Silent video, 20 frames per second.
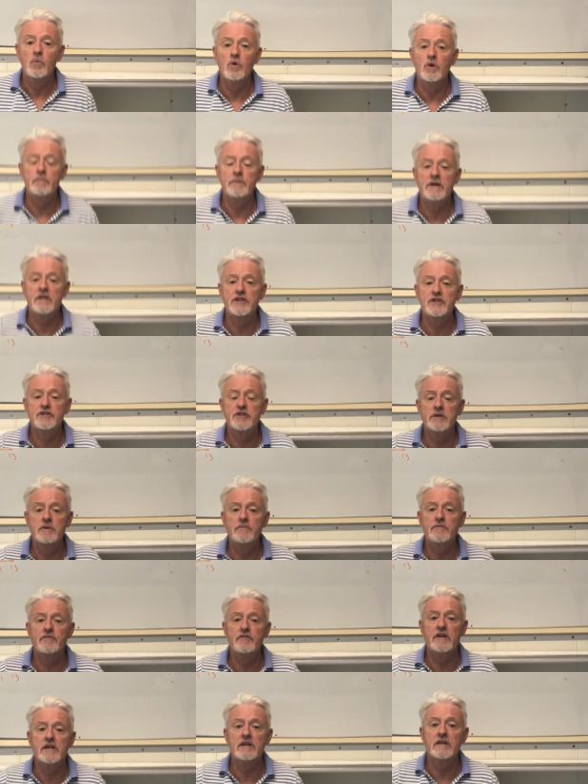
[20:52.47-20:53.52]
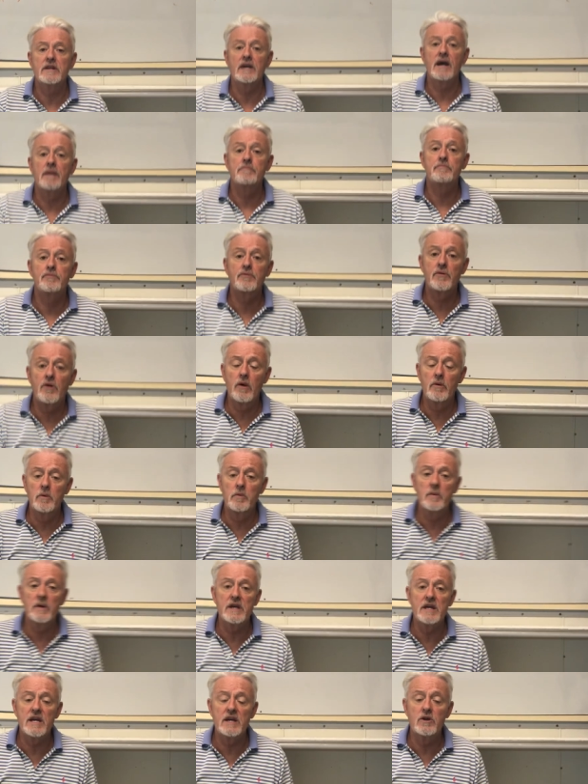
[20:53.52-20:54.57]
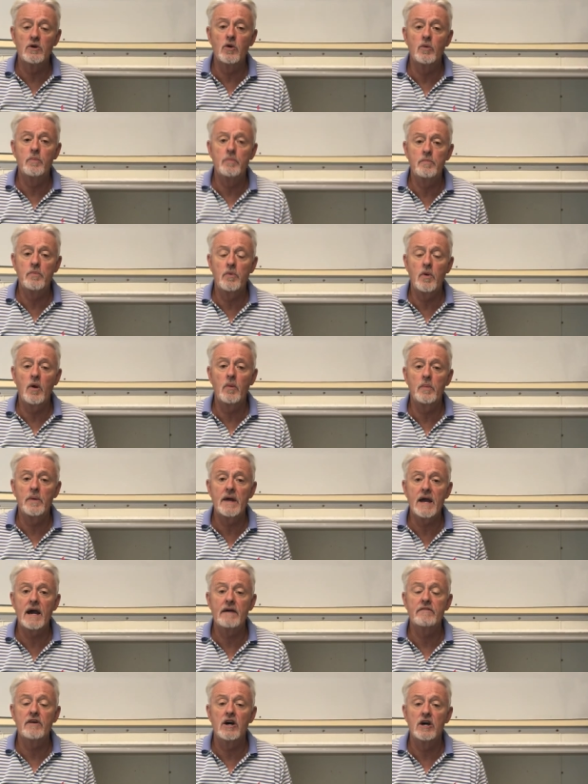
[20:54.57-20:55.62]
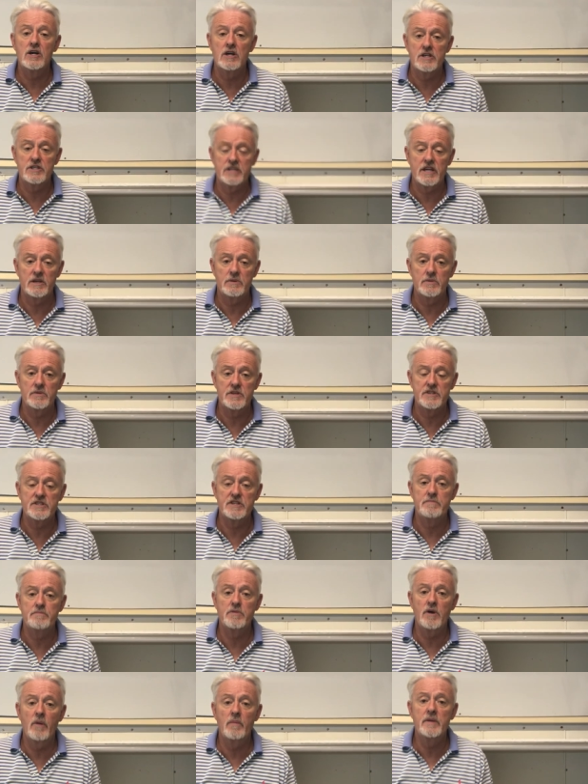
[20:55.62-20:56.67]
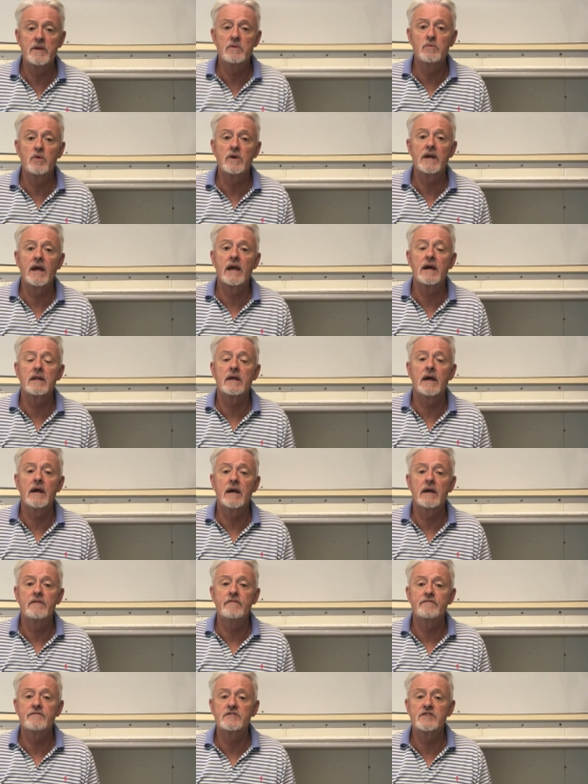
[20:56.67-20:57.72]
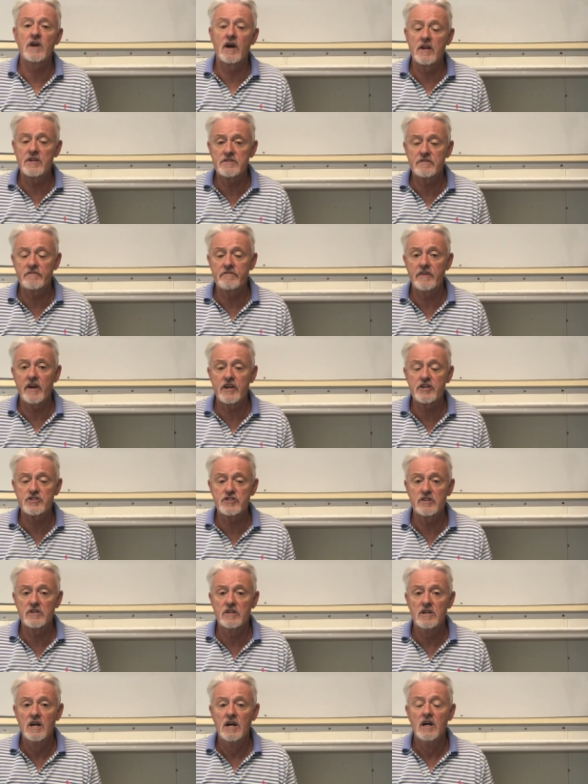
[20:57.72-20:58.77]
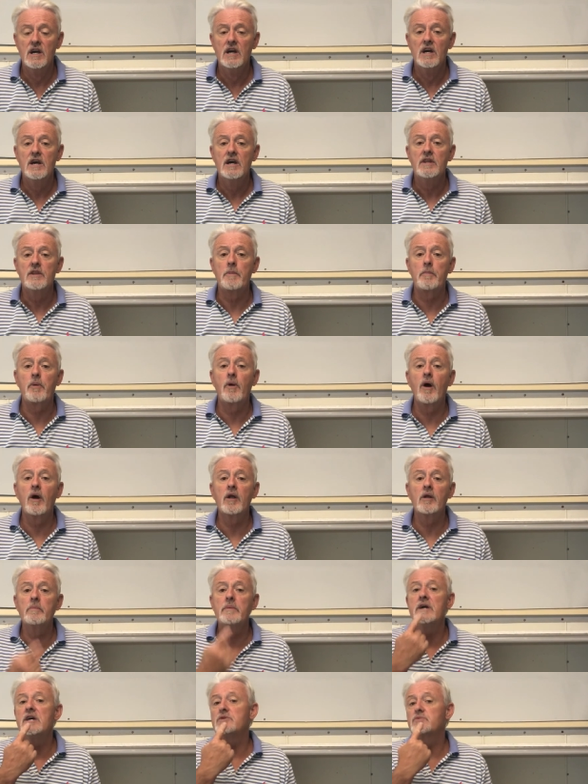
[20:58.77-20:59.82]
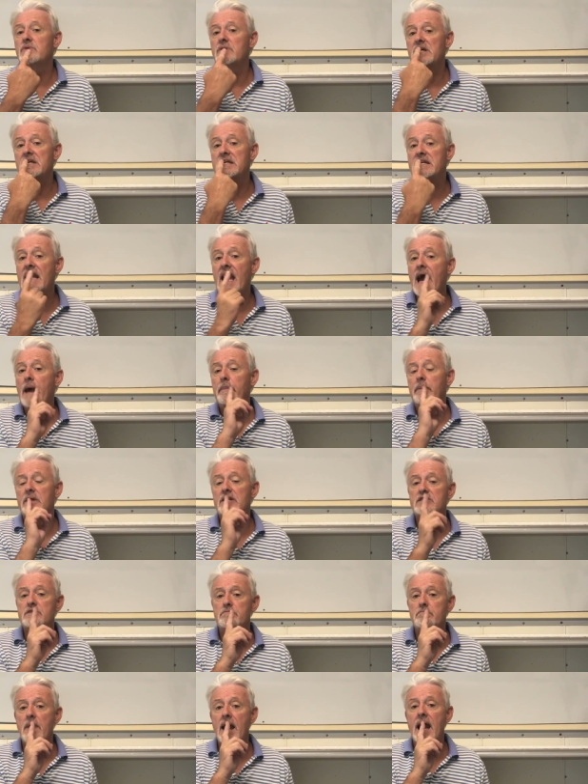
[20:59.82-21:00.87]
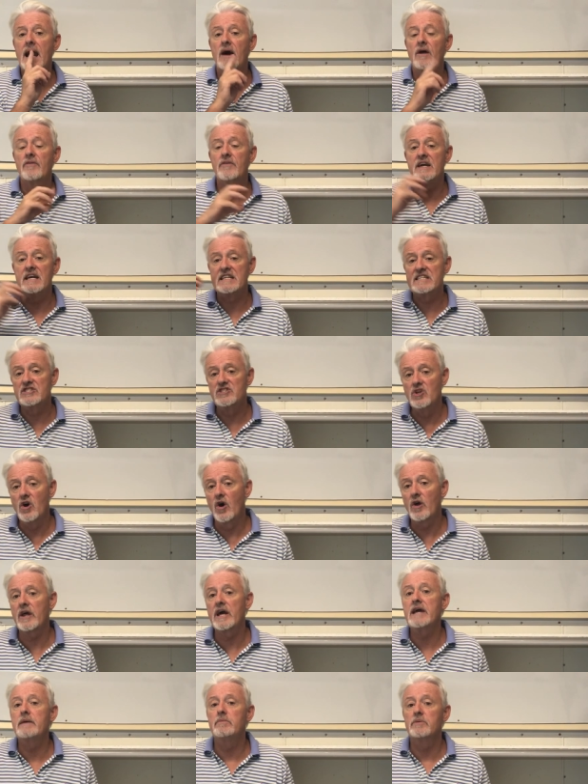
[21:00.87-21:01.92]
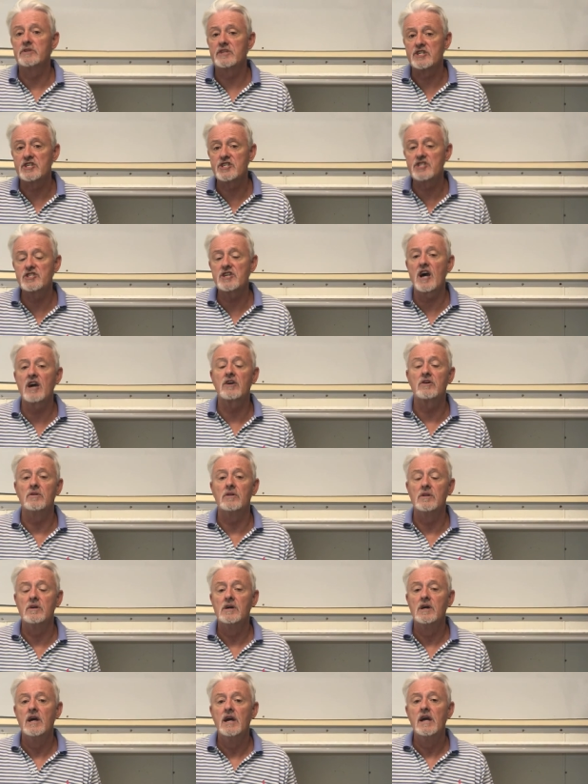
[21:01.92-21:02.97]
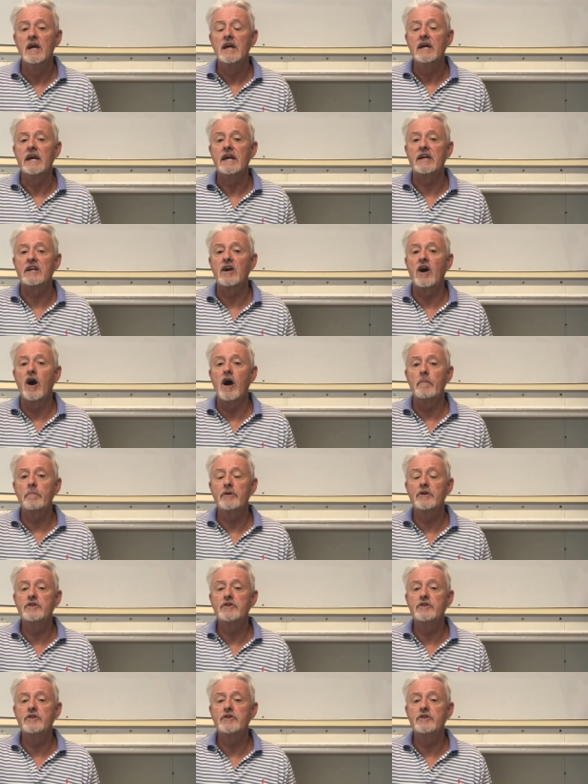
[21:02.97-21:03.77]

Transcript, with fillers: would be to tube feed it, and probably you'll probably have a heartache with this. It probably will get a sinus infection. The problem is, with a gap in its mouth, it's not able to suckle. It can't